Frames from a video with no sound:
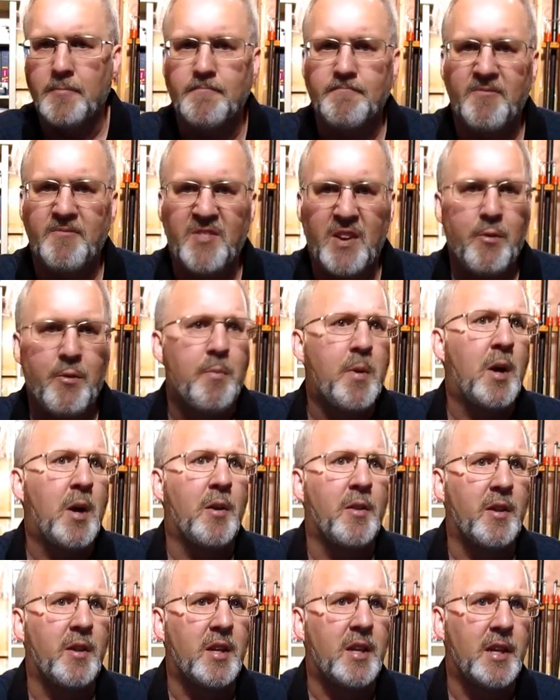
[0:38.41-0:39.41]
favorite
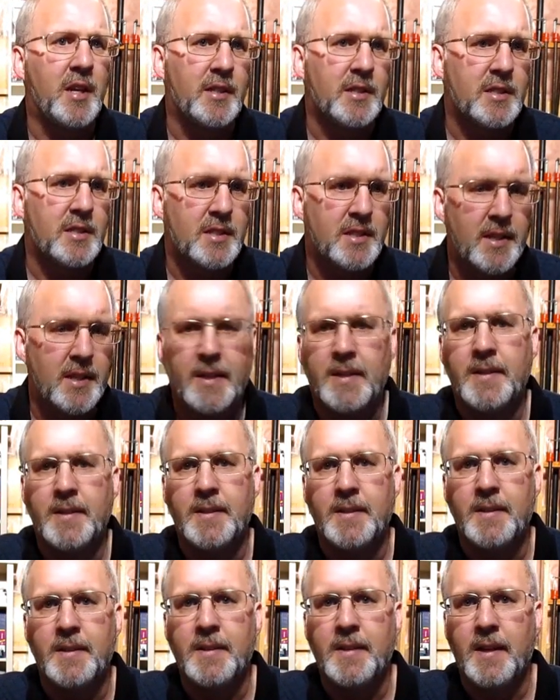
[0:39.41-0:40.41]
part of the kits,
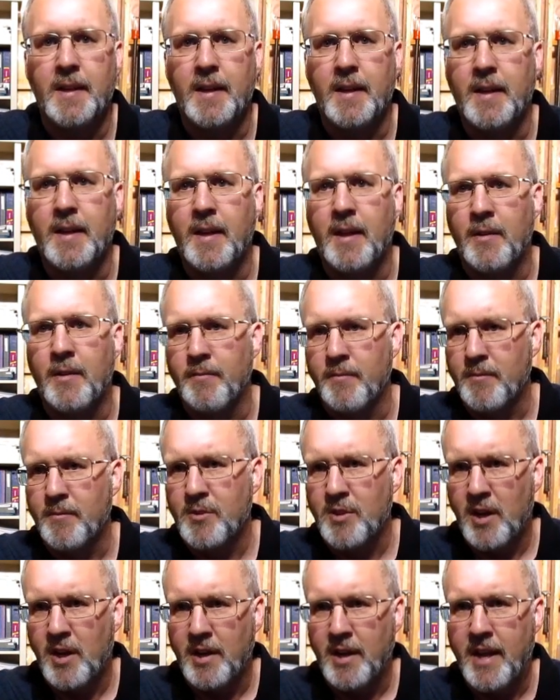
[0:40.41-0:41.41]
and
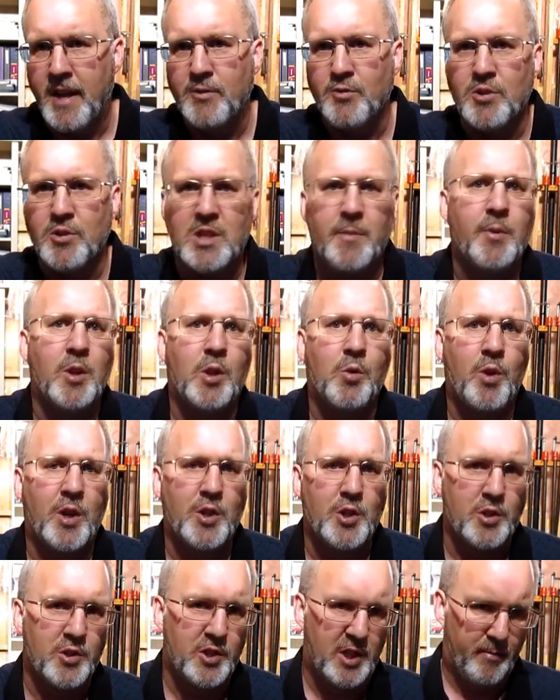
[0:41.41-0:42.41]
try and answer some of the
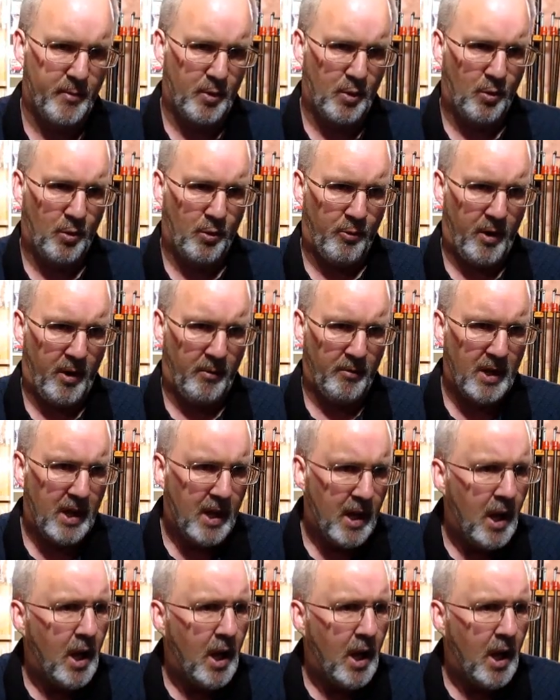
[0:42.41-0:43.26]
questions that have been going around.